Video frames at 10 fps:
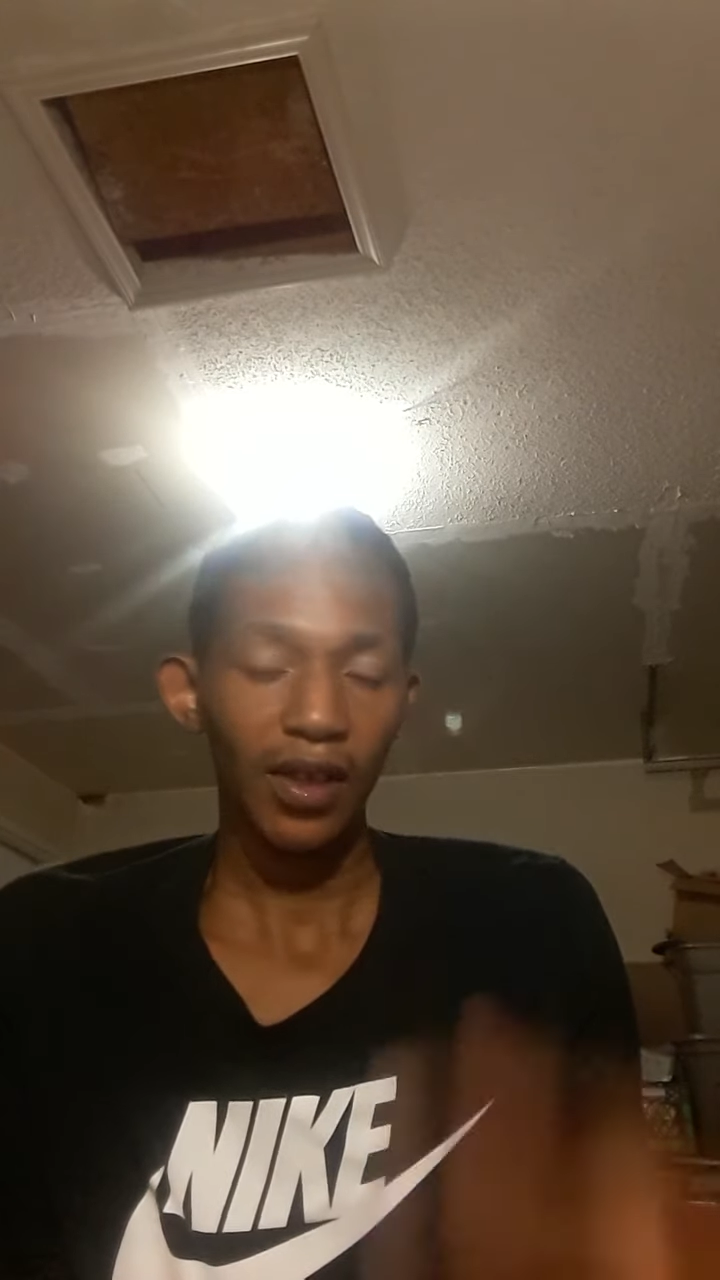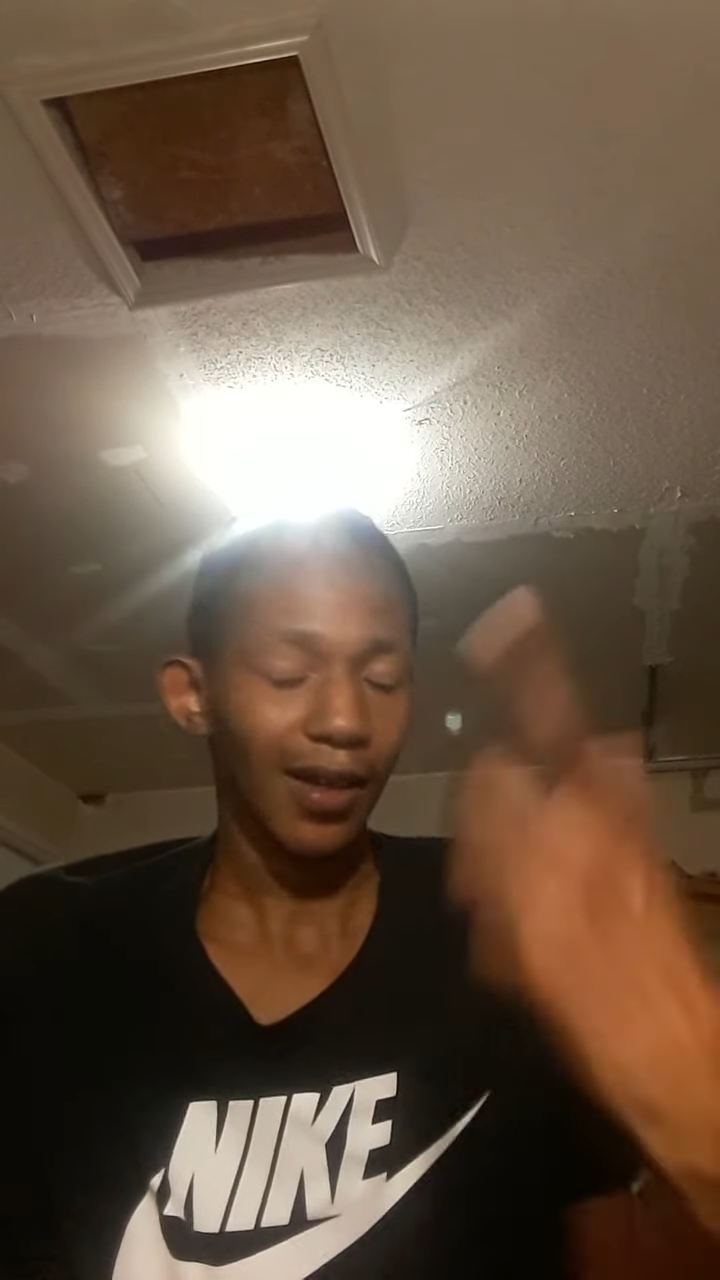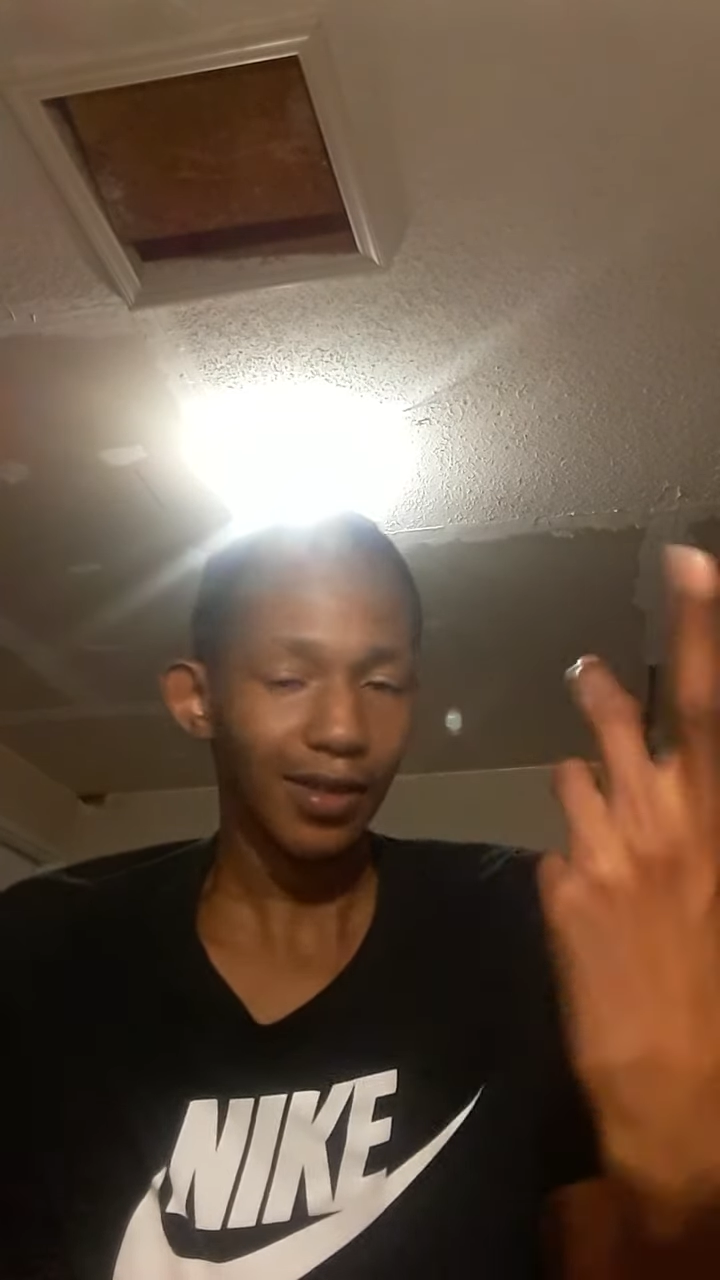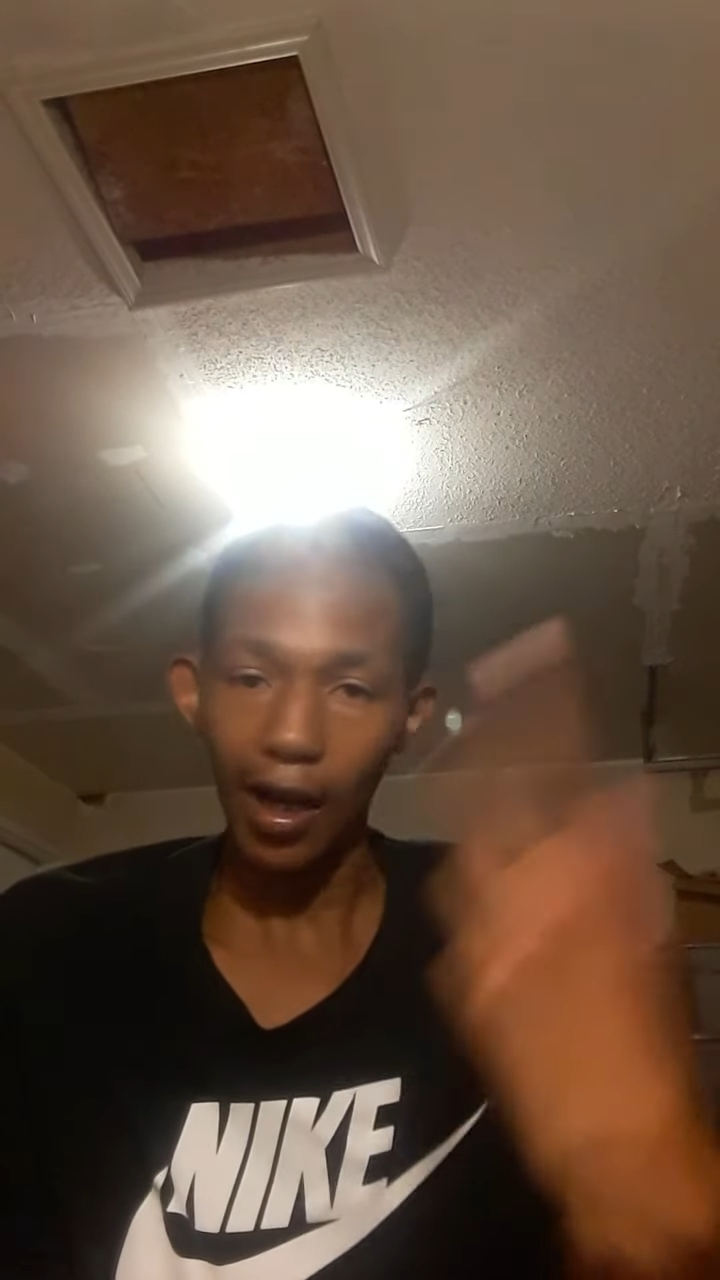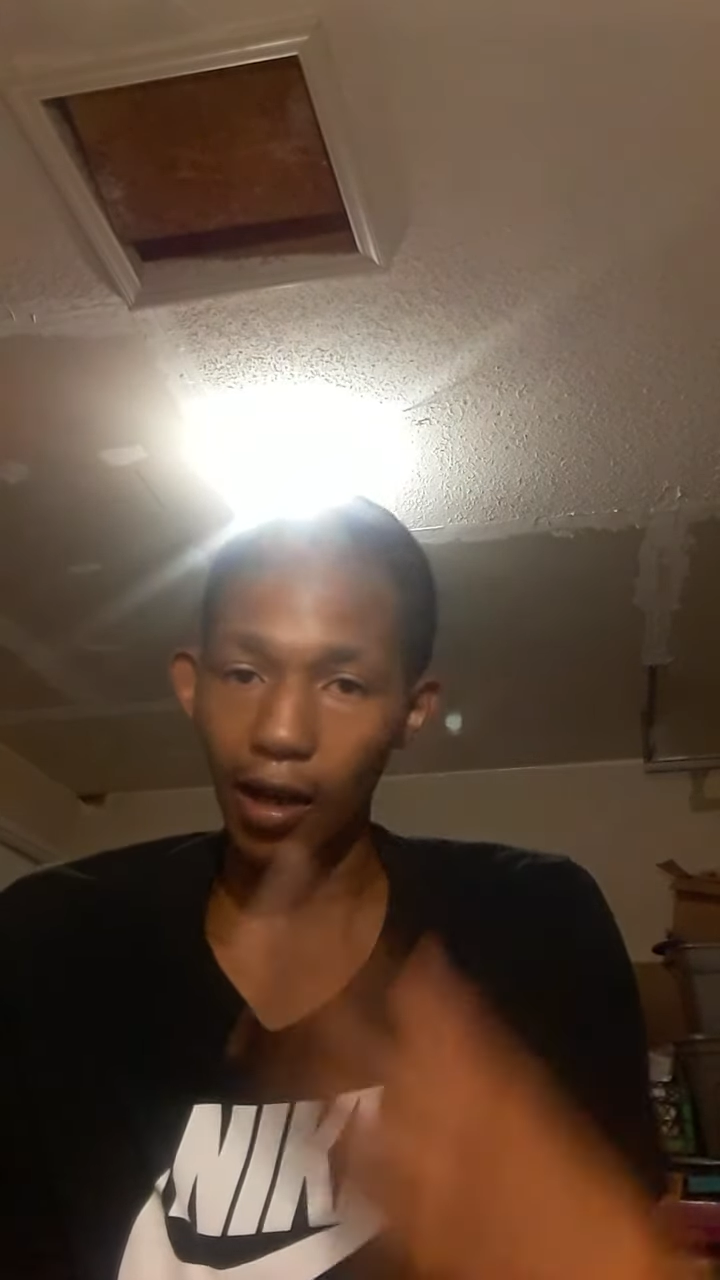
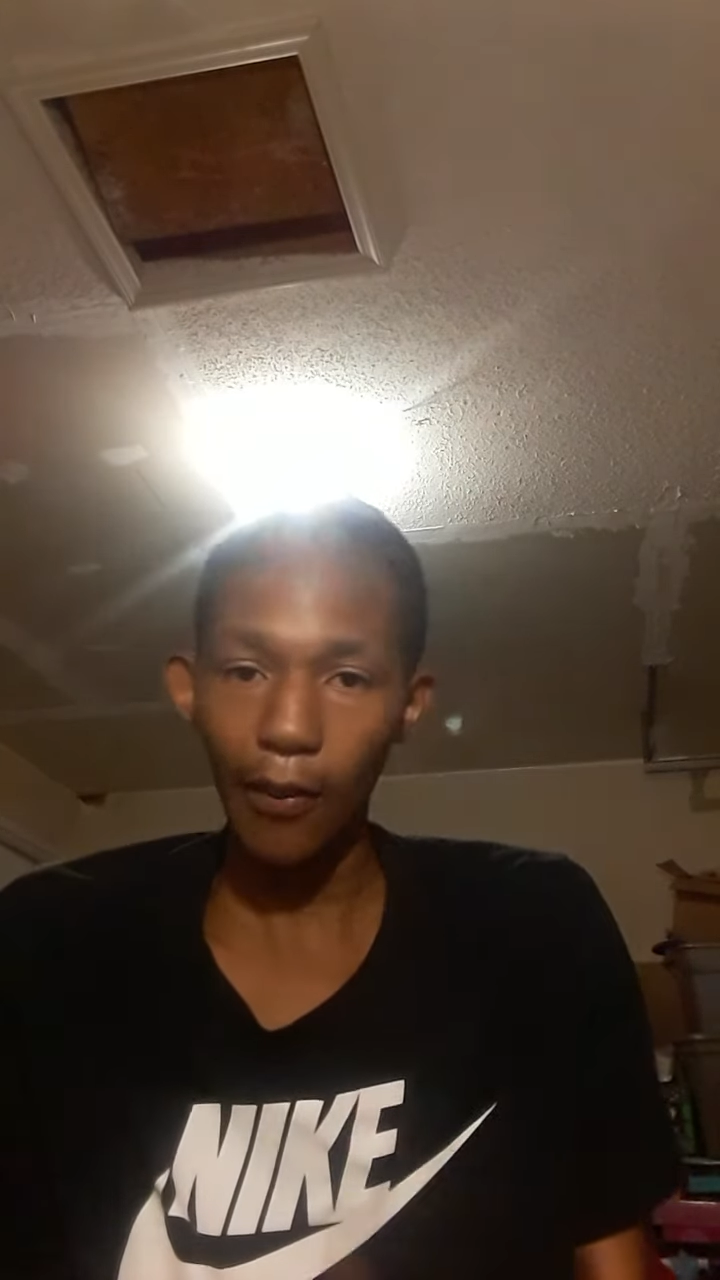and talk